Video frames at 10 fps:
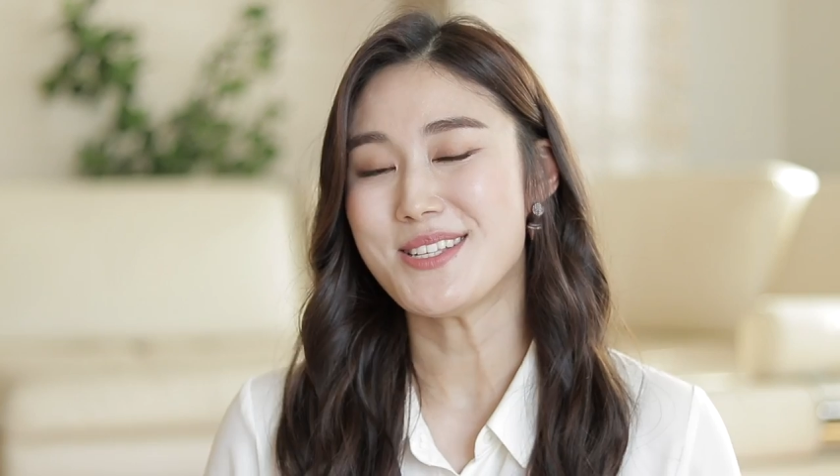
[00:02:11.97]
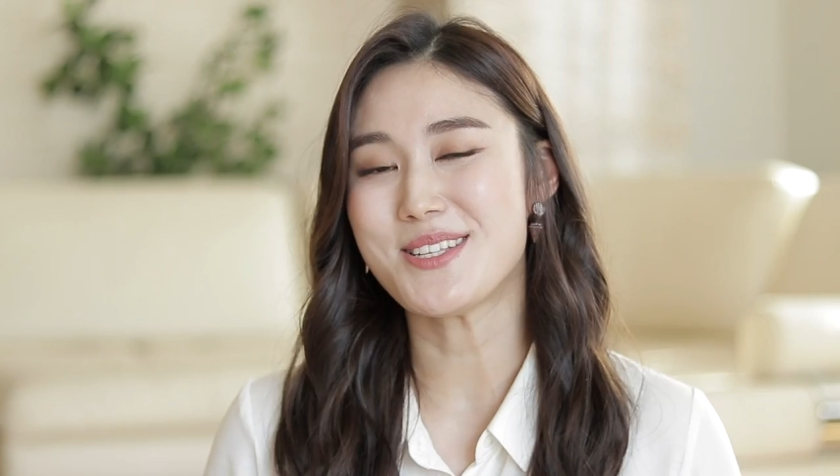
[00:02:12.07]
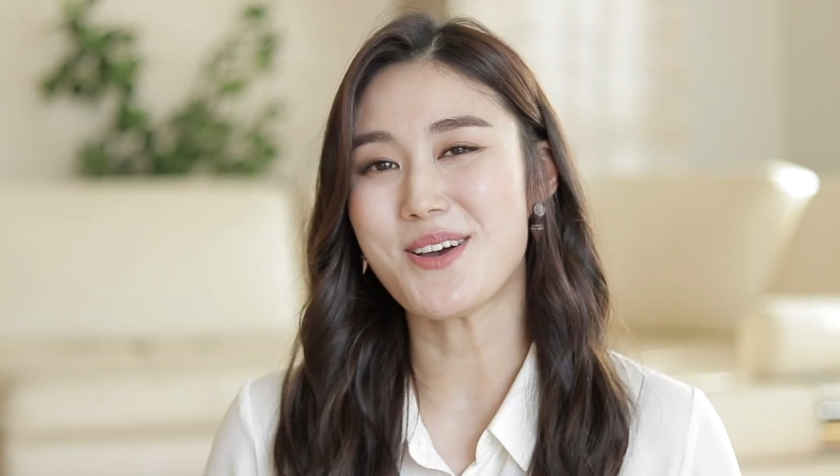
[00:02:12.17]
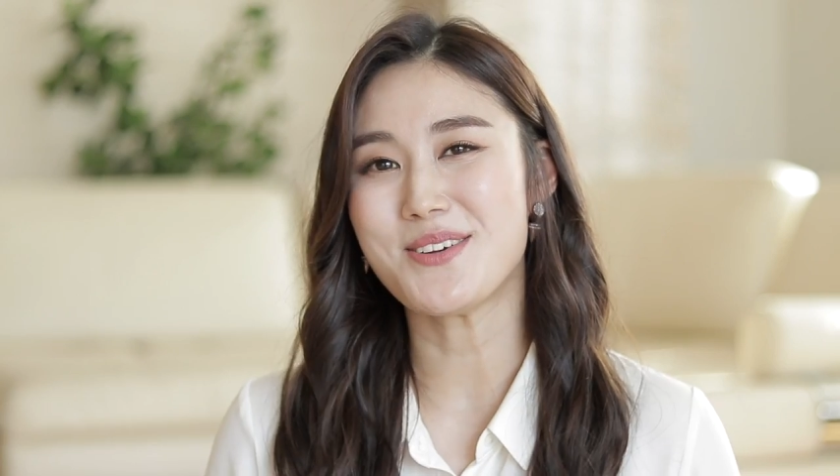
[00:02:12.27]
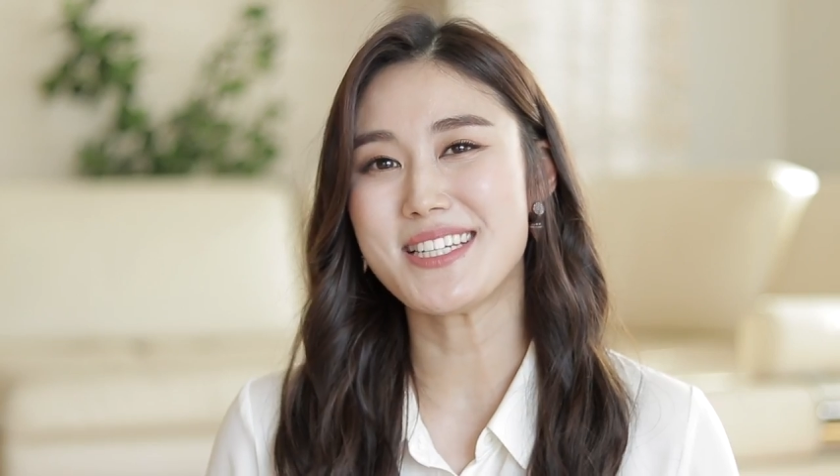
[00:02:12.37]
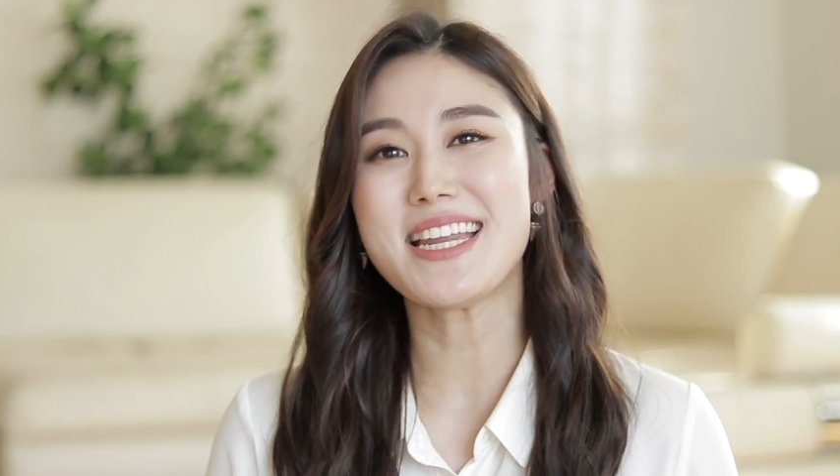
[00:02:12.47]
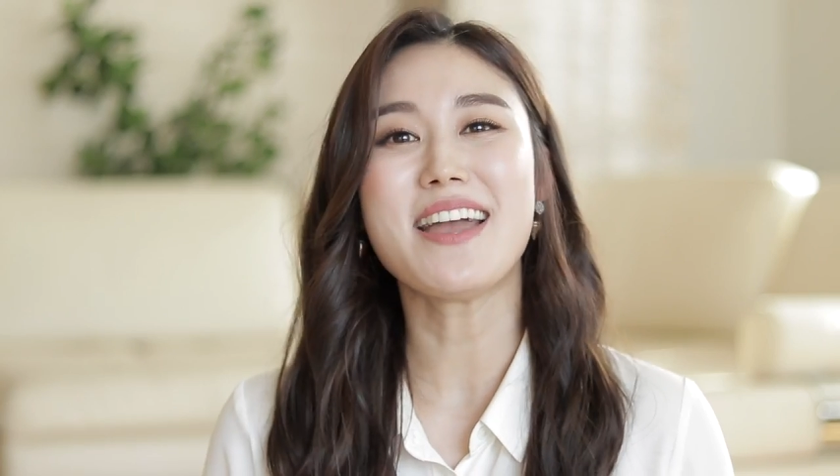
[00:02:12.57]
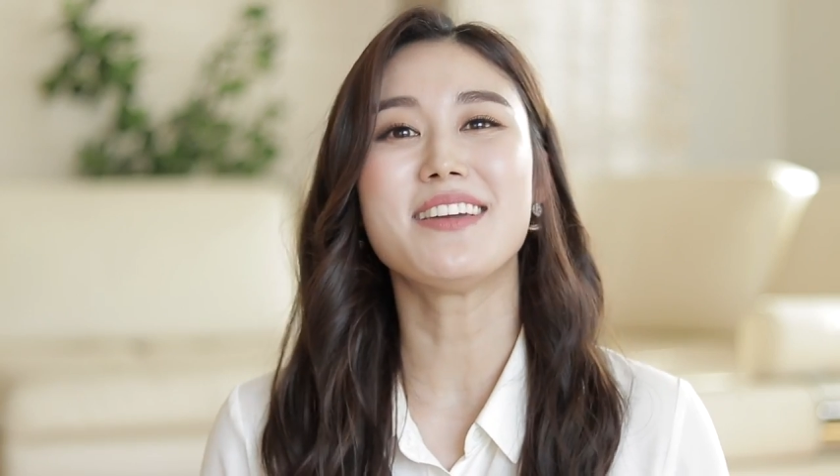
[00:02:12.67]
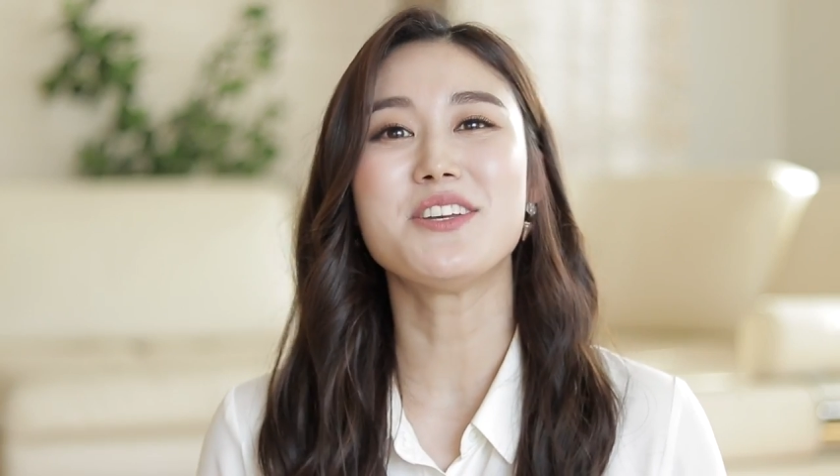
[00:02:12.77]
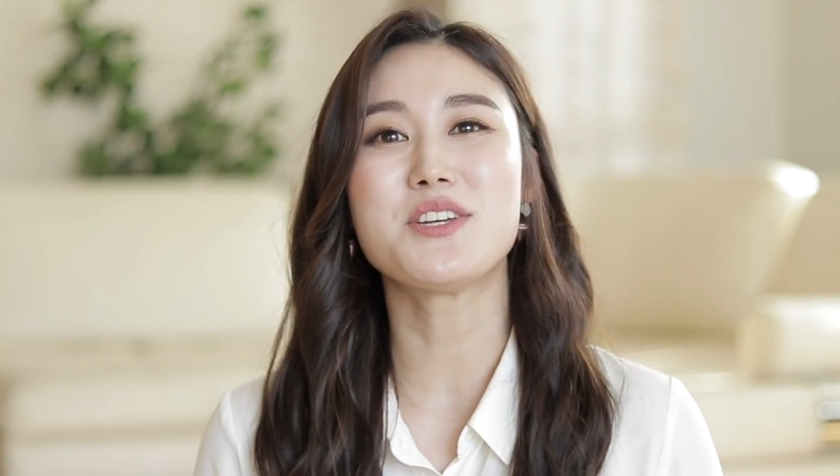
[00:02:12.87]
So today
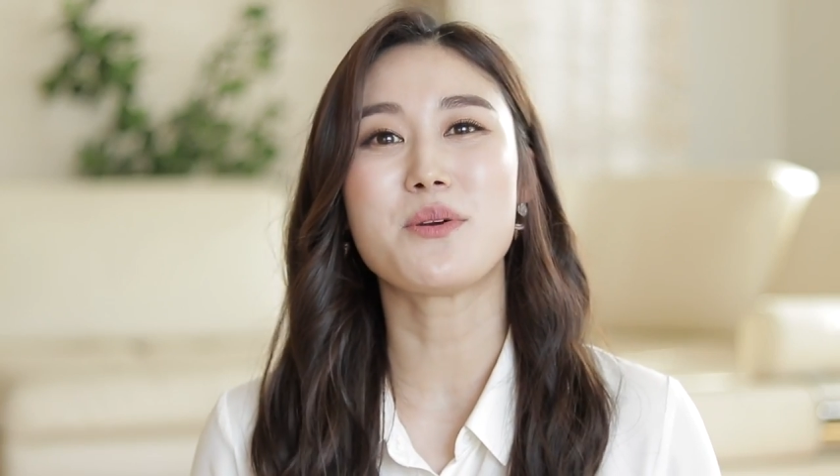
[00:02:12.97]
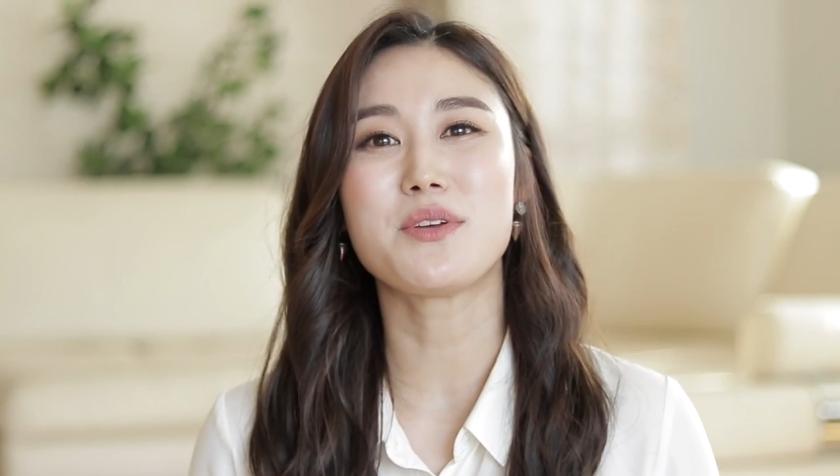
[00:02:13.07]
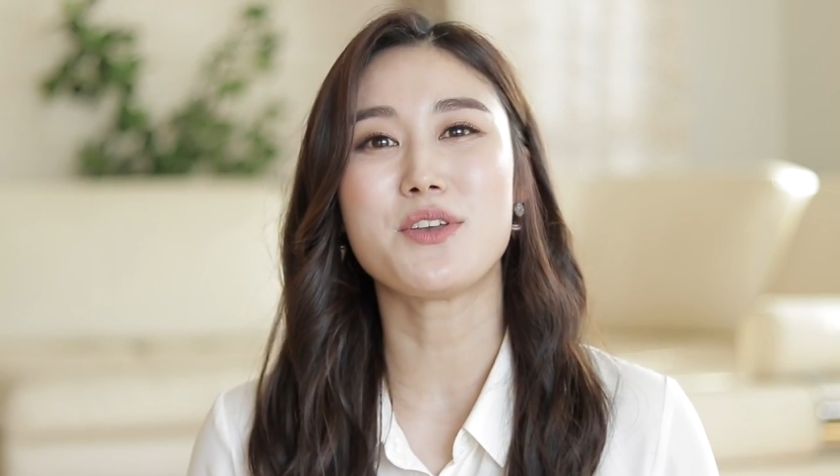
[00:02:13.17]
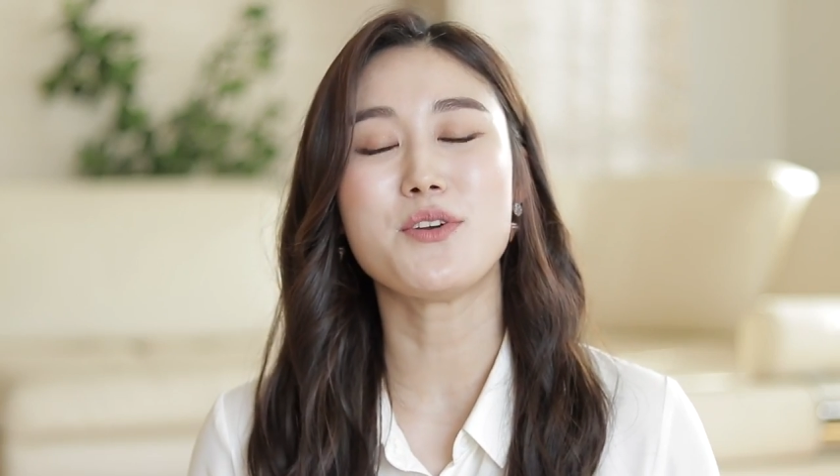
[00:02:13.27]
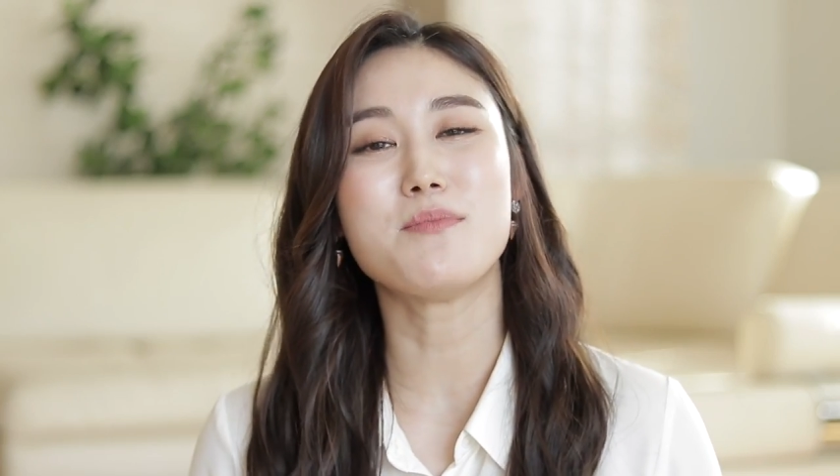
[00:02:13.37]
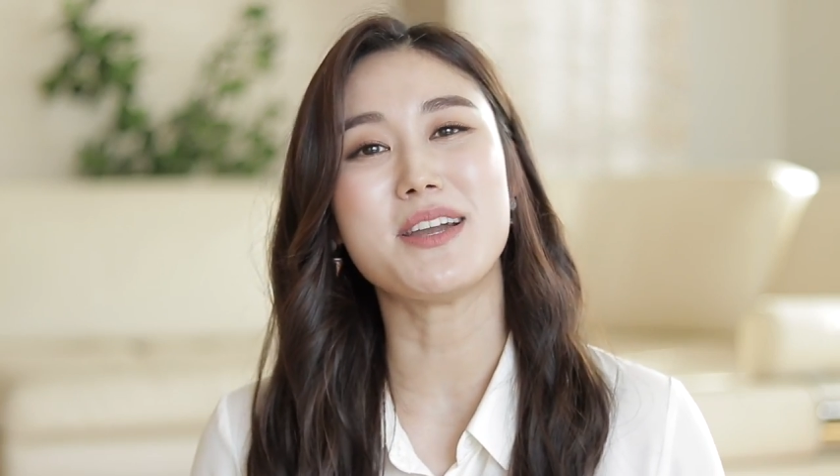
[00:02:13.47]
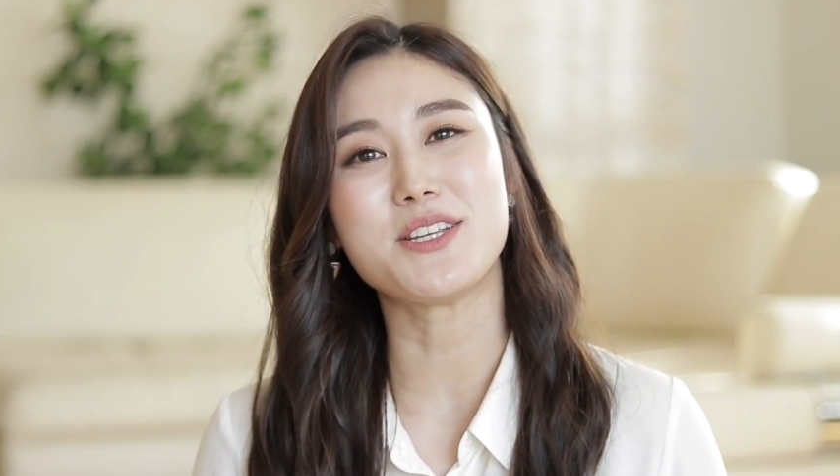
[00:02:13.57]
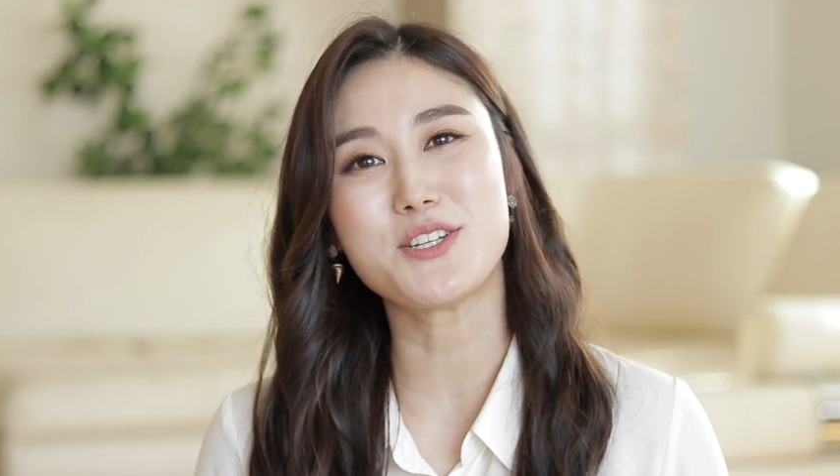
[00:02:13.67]
I'm going to share with you my